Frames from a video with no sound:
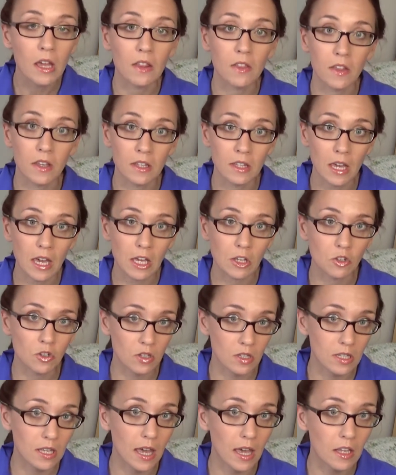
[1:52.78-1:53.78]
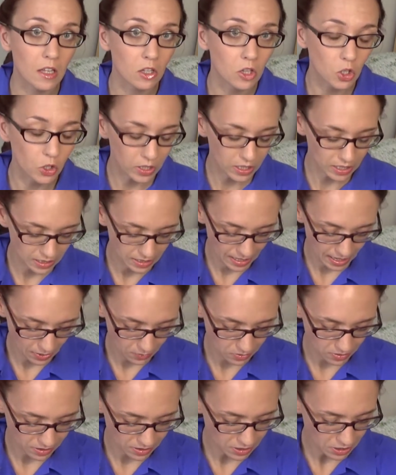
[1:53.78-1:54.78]
this agent said, looking
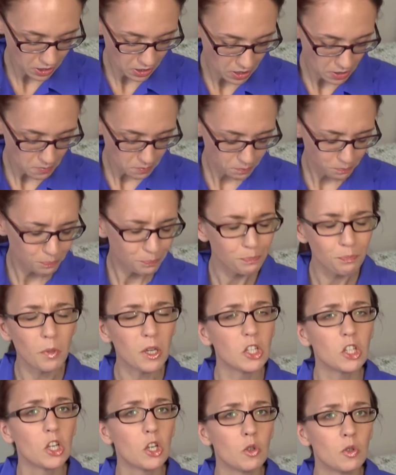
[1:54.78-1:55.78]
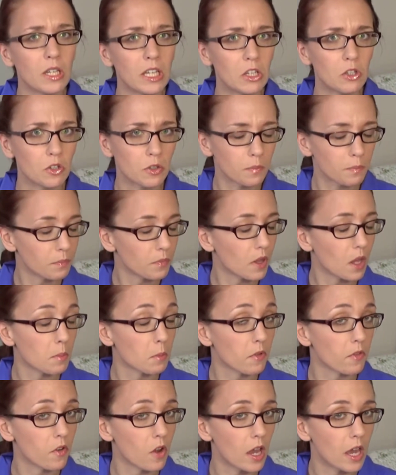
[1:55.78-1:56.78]
down at it, "but too niche. I'm
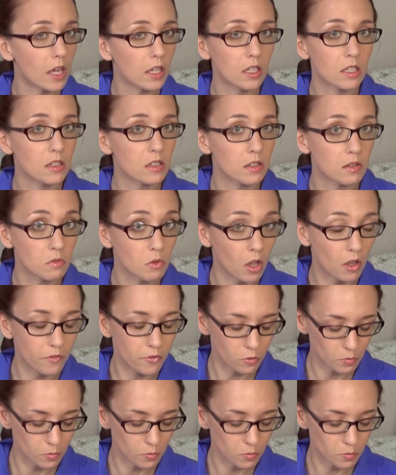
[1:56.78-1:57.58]
afraid it's not for